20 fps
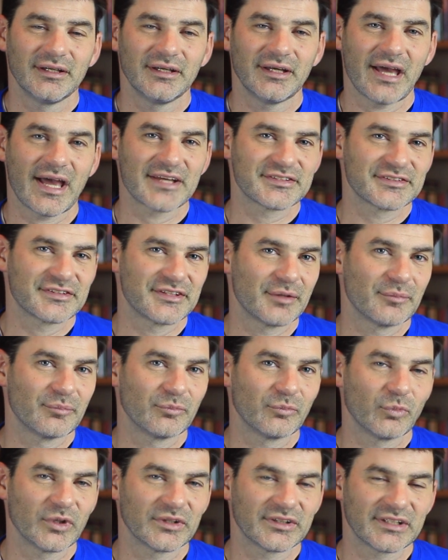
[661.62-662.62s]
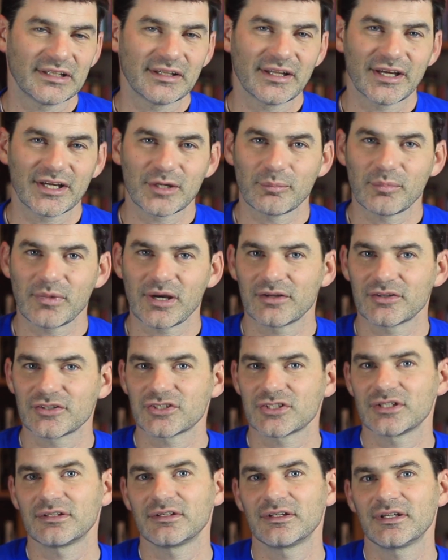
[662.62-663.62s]
Ask them what they like about a
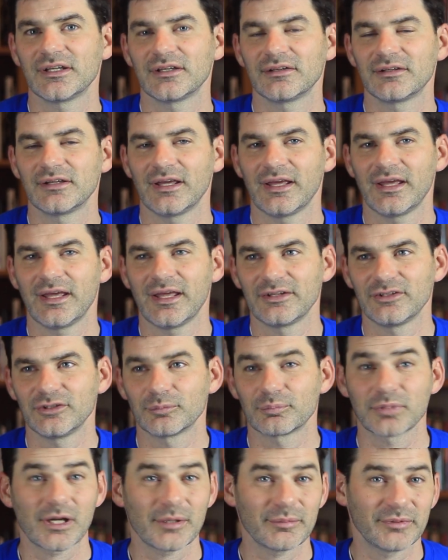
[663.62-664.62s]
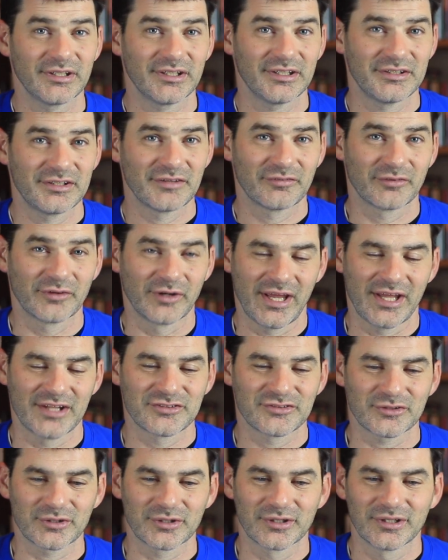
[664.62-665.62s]
shindig, and you'll probably get a different
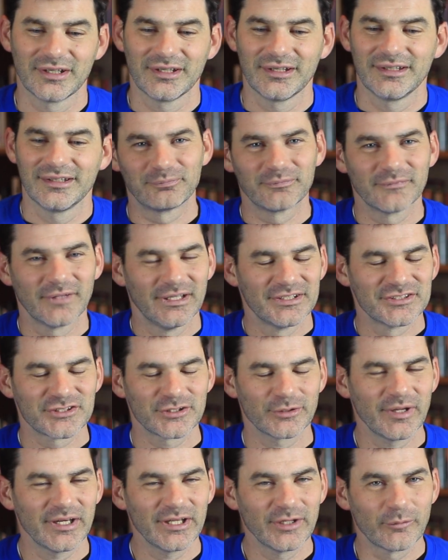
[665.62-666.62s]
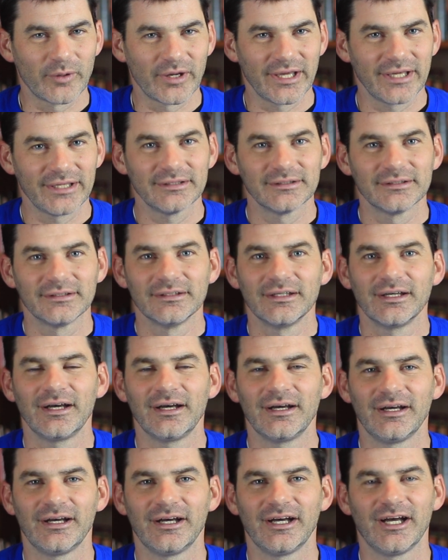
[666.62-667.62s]
answer. So anyway,
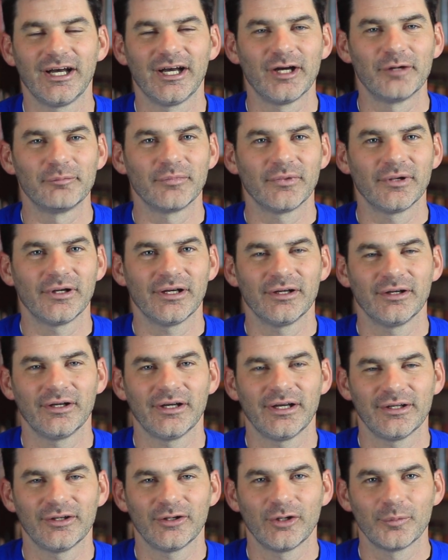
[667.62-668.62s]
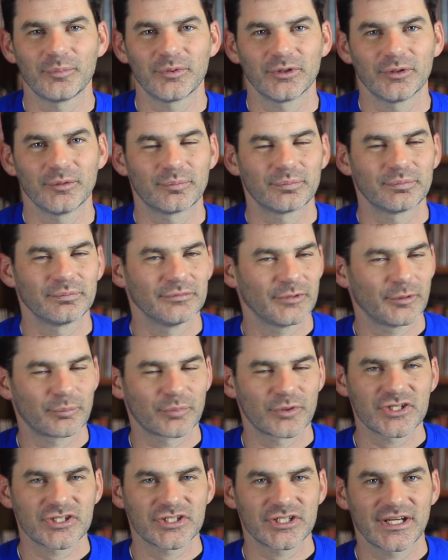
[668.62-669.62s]
I hope you
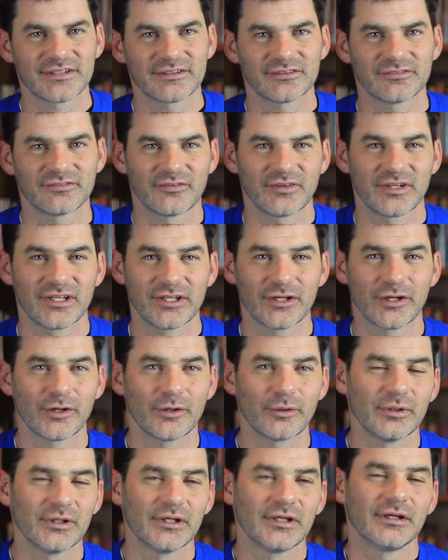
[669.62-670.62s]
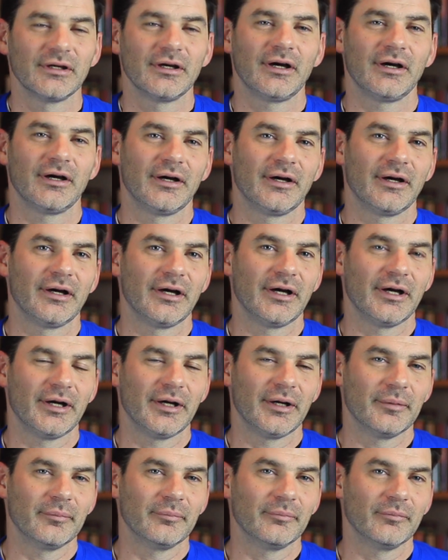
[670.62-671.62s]
appreciate this video.
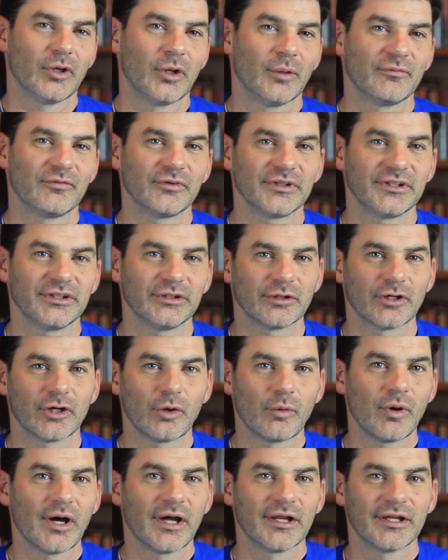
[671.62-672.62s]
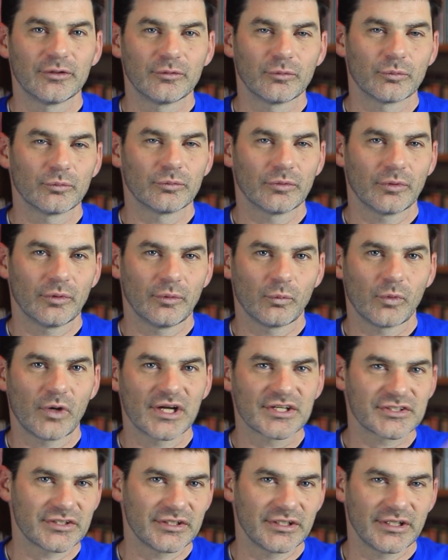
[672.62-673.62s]
Hopefully you'll go on and
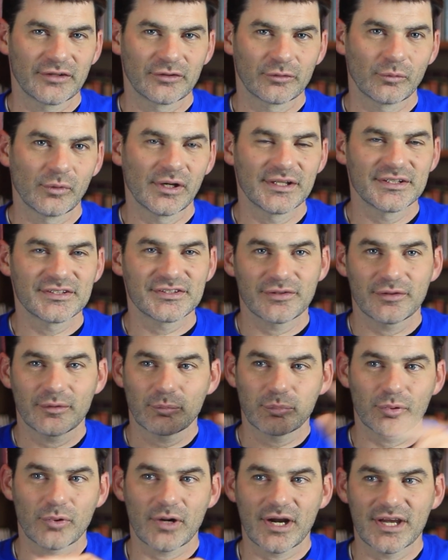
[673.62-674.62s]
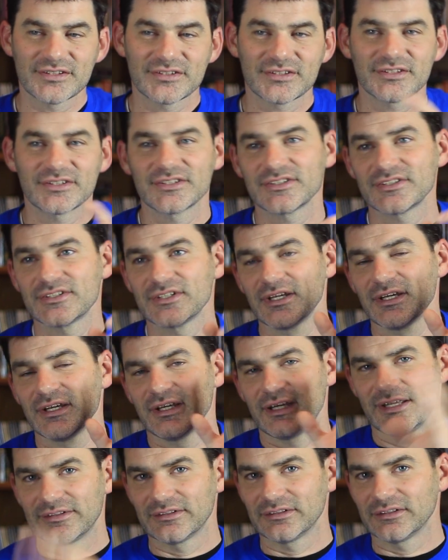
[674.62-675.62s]
watch the other ones, the prices
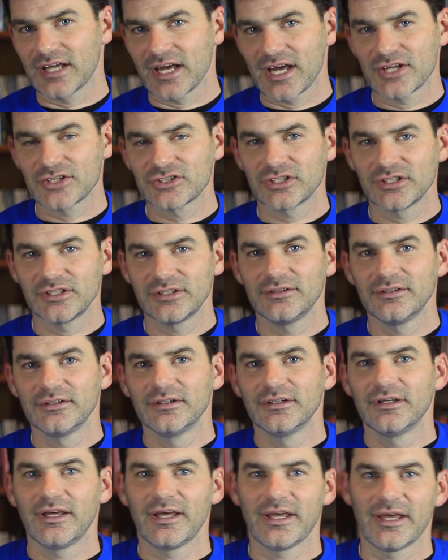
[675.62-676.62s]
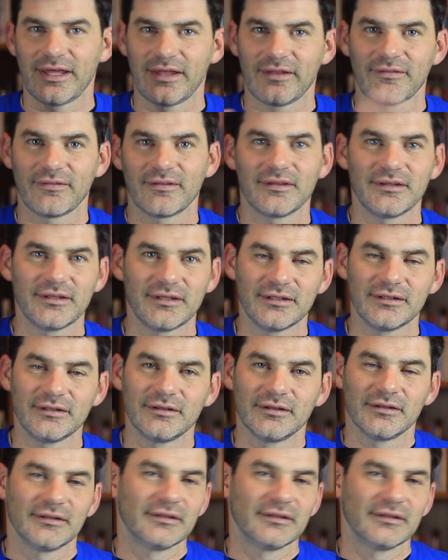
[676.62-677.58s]
and the lodging and the